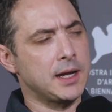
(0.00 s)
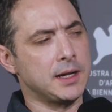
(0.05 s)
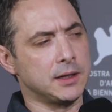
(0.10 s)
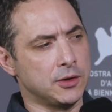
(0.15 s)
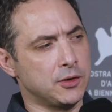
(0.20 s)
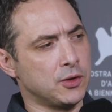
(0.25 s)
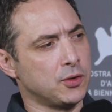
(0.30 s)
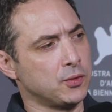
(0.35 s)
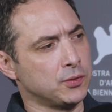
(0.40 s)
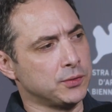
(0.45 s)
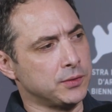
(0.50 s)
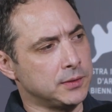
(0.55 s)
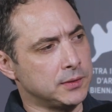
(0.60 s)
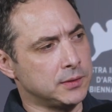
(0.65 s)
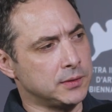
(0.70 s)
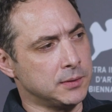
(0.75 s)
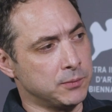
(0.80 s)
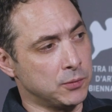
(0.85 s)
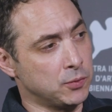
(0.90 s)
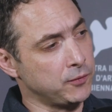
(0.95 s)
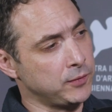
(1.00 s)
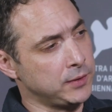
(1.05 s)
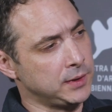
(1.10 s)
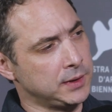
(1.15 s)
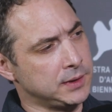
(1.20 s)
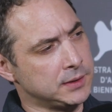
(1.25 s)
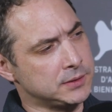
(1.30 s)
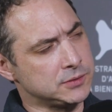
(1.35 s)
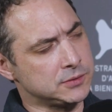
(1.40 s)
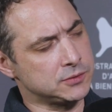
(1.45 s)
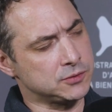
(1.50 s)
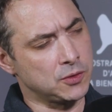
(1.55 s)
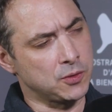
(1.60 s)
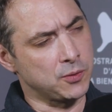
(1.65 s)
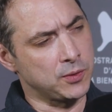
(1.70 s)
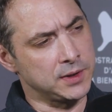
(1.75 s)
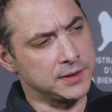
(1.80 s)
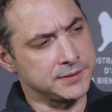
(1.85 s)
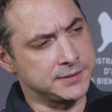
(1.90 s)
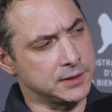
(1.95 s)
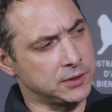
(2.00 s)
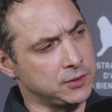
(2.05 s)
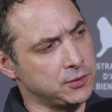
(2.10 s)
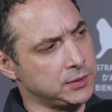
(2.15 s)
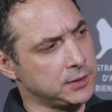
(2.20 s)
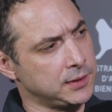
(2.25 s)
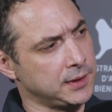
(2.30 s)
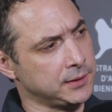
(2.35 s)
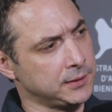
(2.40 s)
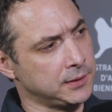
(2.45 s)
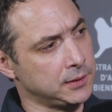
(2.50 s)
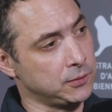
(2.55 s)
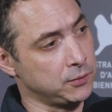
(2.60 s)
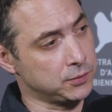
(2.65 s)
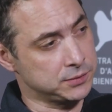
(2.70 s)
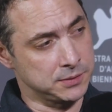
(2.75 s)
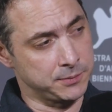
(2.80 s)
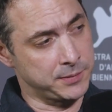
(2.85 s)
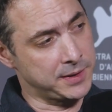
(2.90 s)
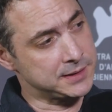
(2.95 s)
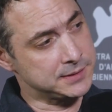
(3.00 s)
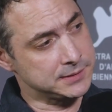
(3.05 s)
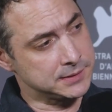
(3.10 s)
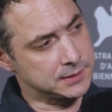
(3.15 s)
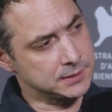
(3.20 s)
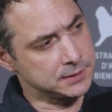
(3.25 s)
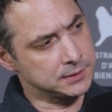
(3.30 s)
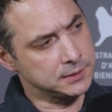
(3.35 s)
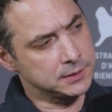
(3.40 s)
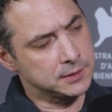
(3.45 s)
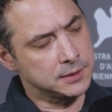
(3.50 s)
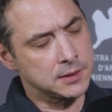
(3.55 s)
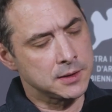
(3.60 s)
although the movie is so well executed and looks mm-hmm. amazing.